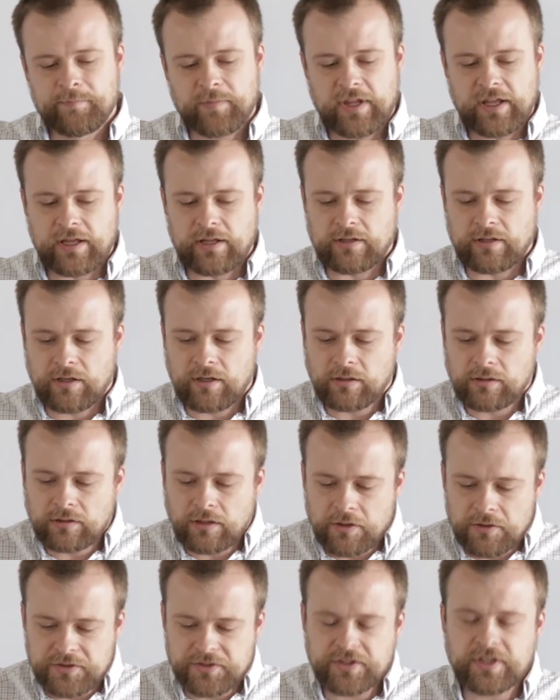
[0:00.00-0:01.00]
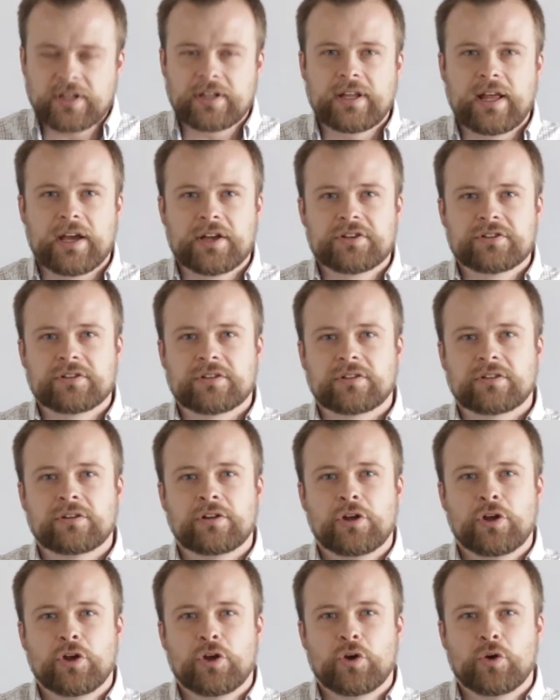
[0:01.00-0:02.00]
in close connection
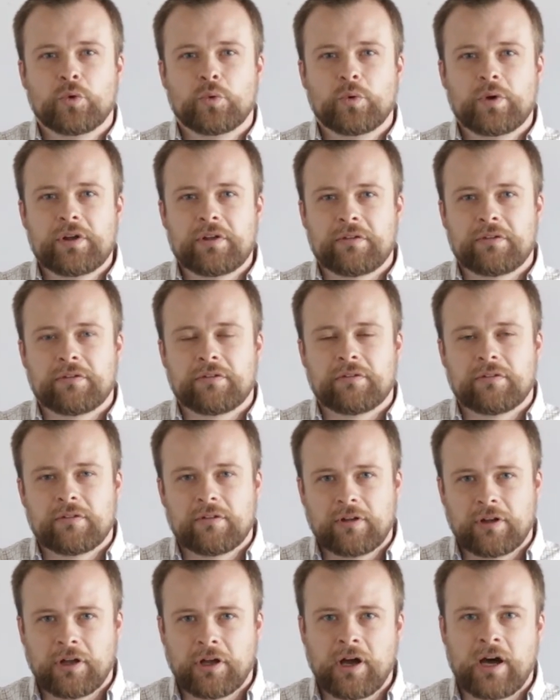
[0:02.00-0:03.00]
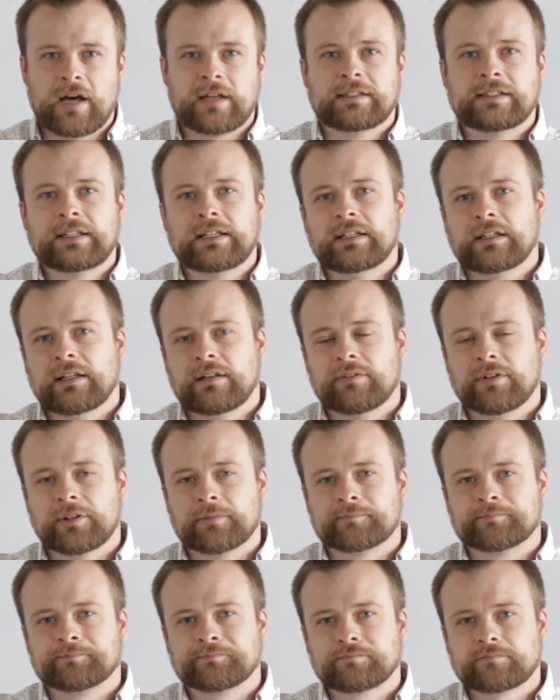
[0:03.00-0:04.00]
with godly living.
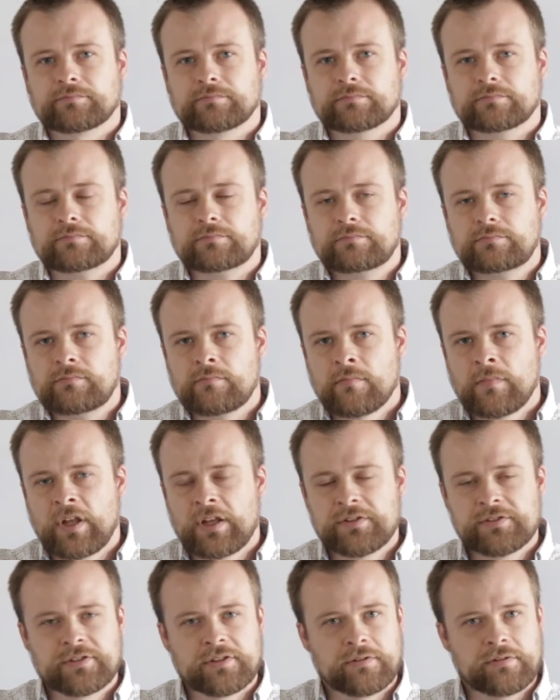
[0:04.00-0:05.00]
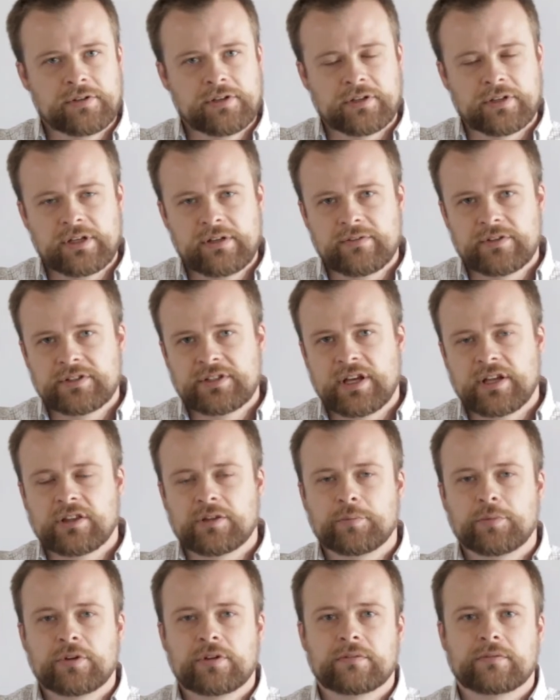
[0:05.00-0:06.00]
And so you can even take
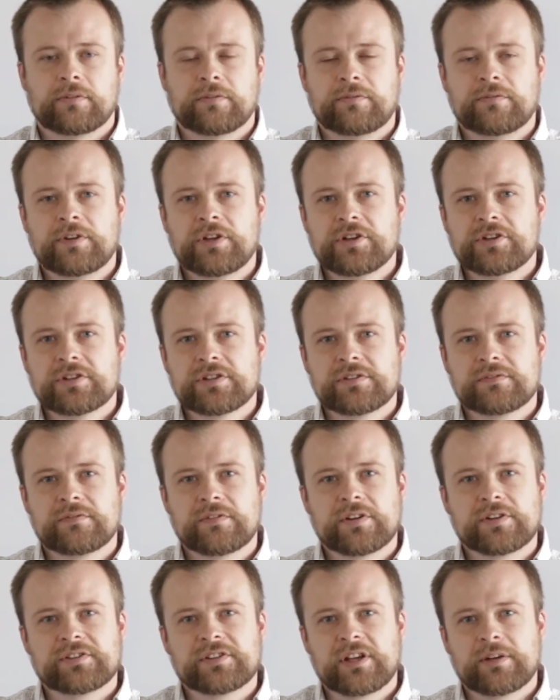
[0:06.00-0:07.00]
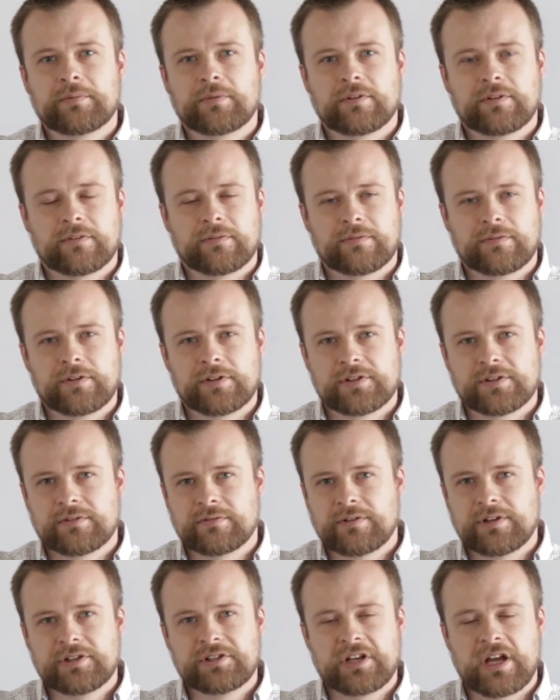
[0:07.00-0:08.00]
the book of Ephesians, for example, the first
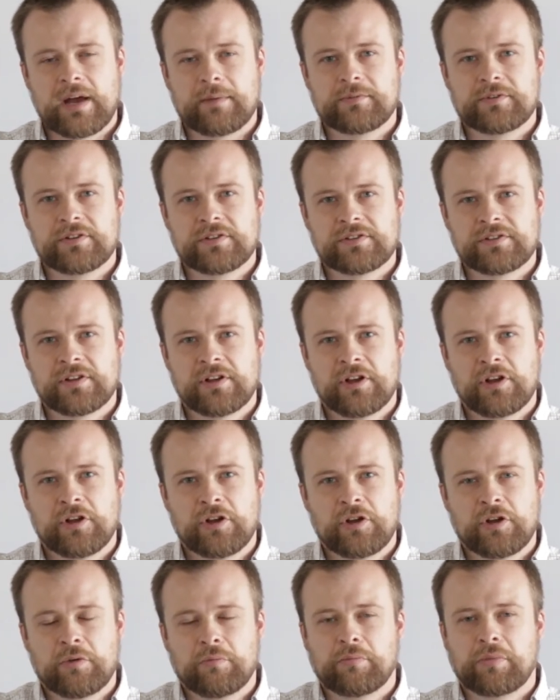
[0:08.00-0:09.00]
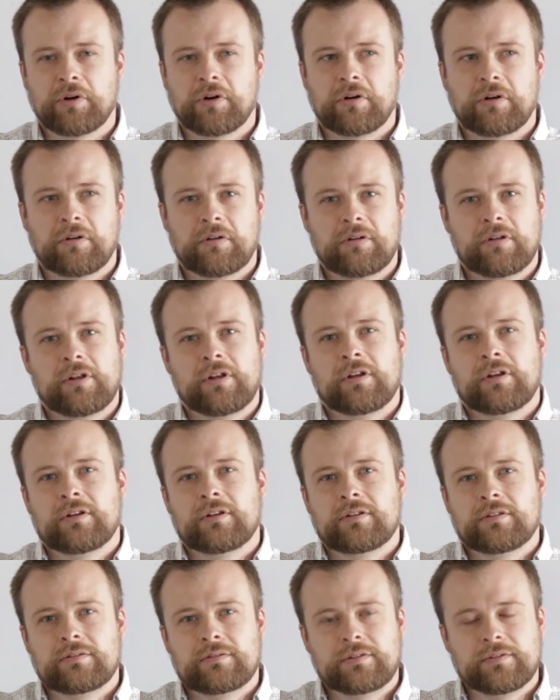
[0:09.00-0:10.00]
3 chapters. Paul
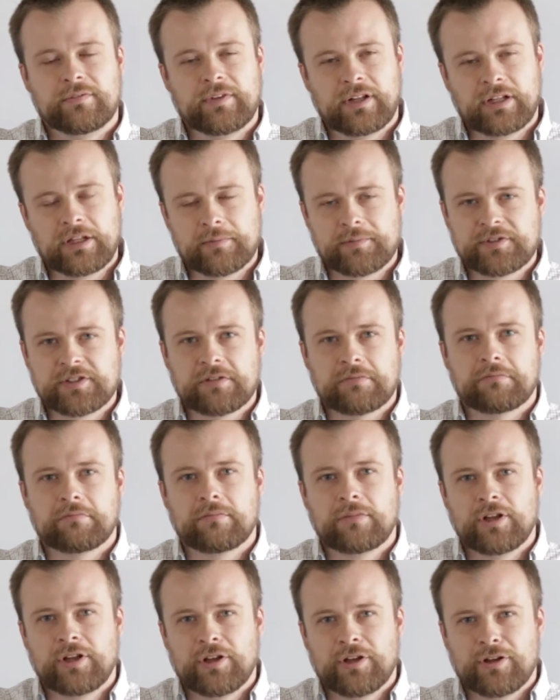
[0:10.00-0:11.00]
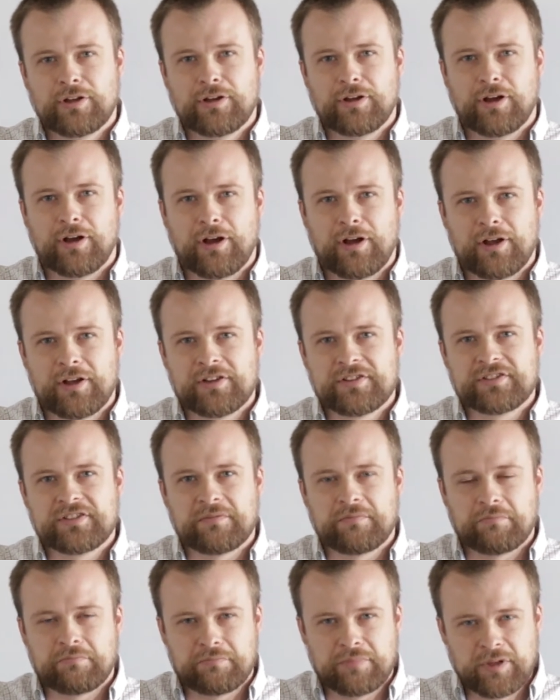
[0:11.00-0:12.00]
develops some
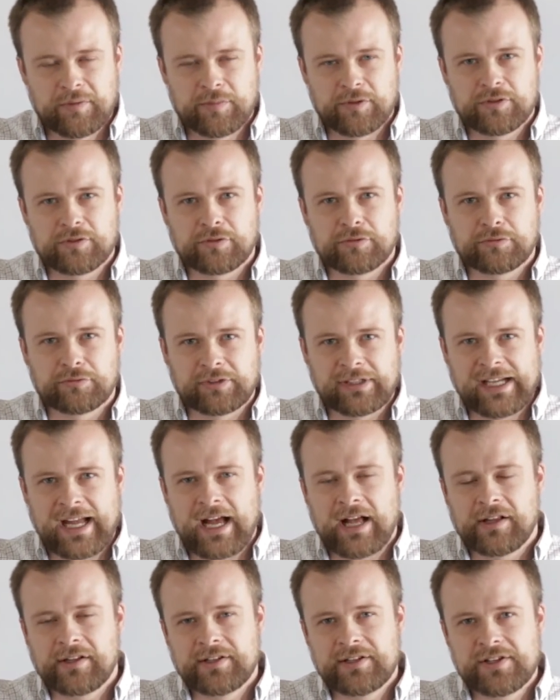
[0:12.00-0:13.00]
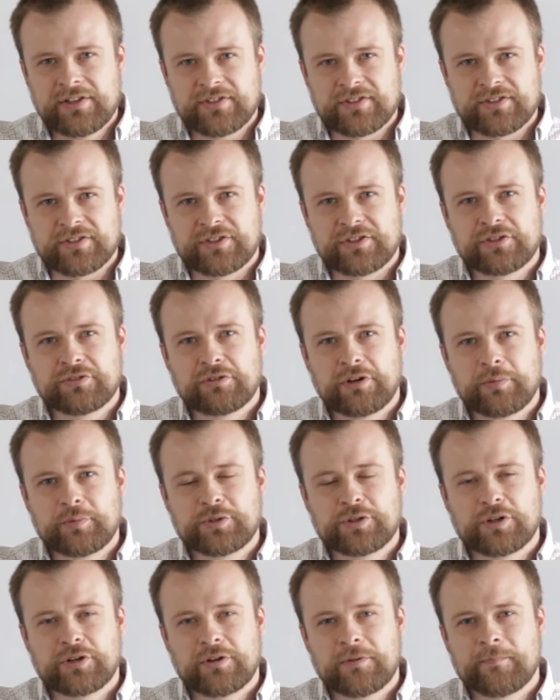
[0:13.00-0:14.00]
biblical realities in
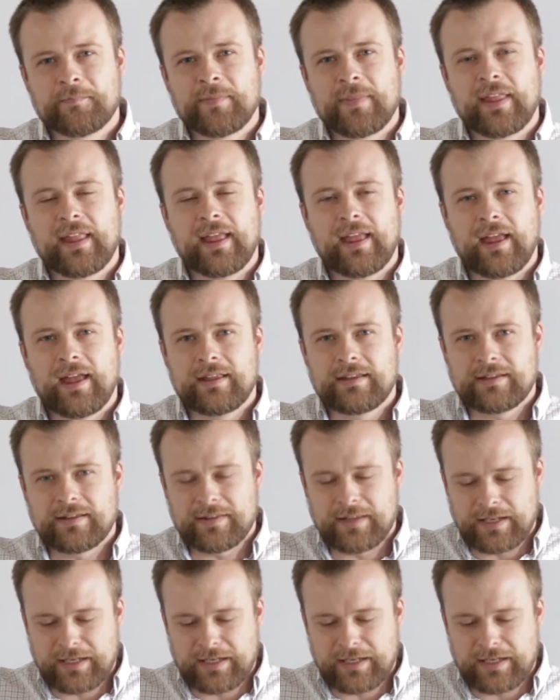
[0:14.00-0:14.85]
Scripture, and in the